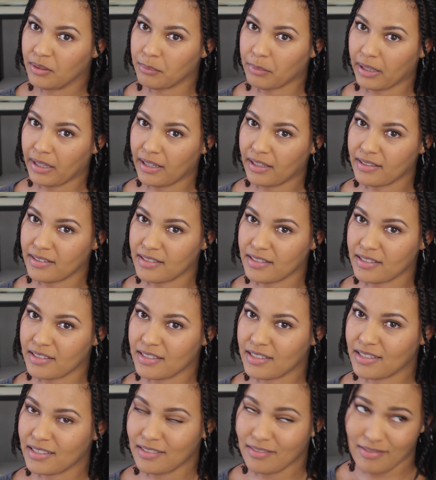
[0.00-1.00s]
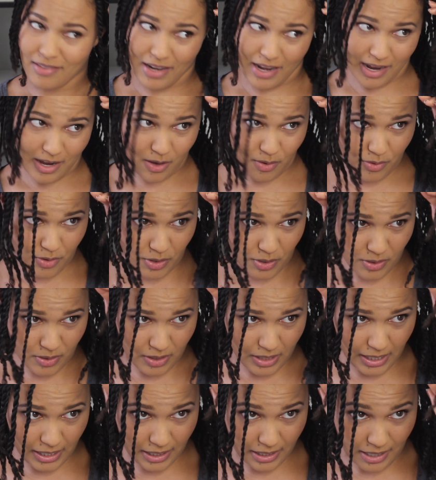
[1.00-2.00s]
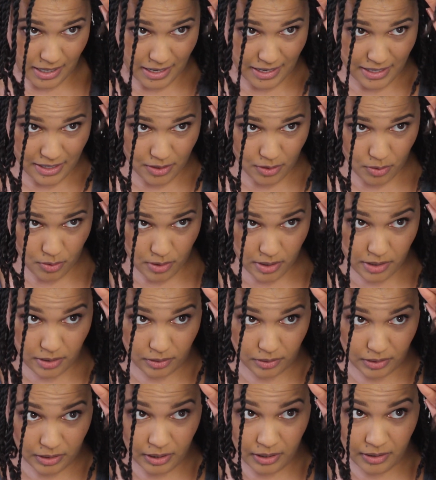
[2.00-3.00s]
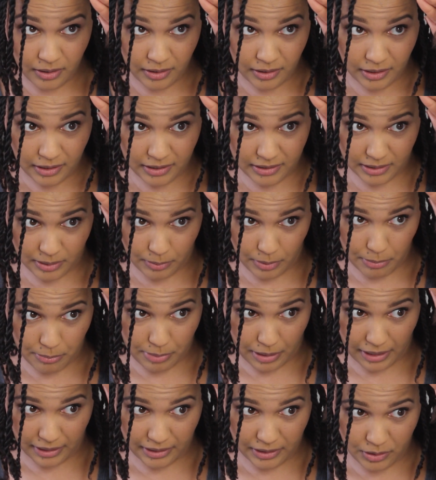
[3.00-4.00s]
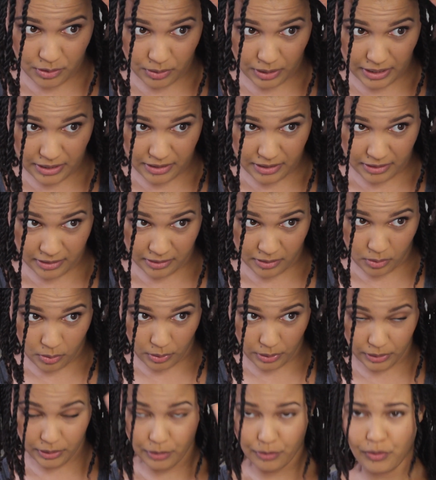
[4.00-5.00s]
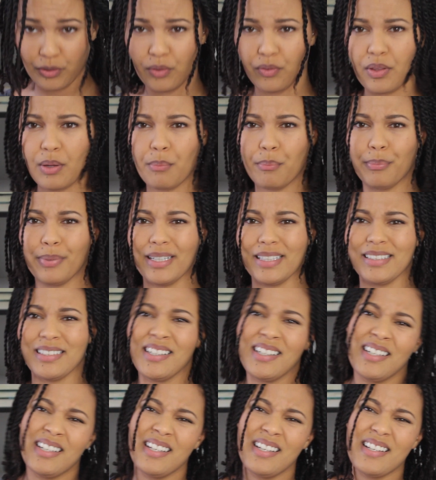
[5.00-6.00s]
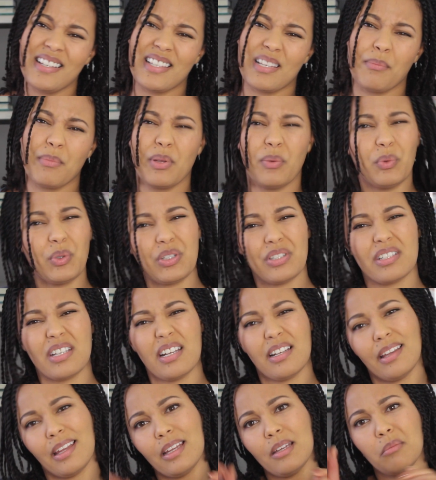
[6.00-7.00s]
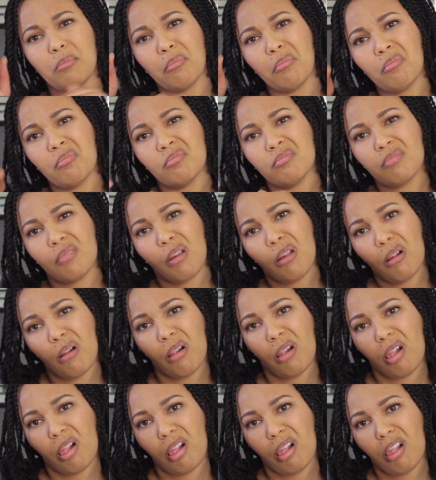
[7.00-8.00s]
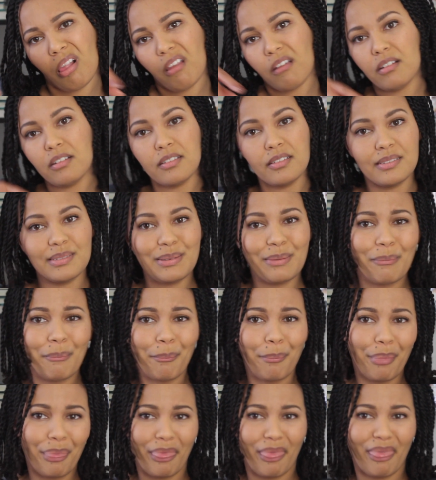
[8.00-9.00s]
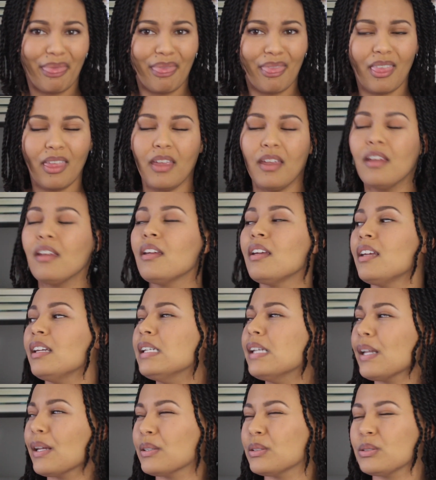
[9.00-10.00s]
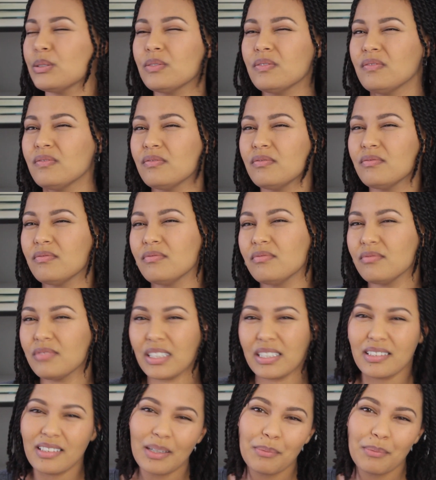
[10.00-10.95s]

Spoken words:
my ends now, they're like kind of coiled because I went back and tried to coil a few of them, but some of them are just kind of like, you know, because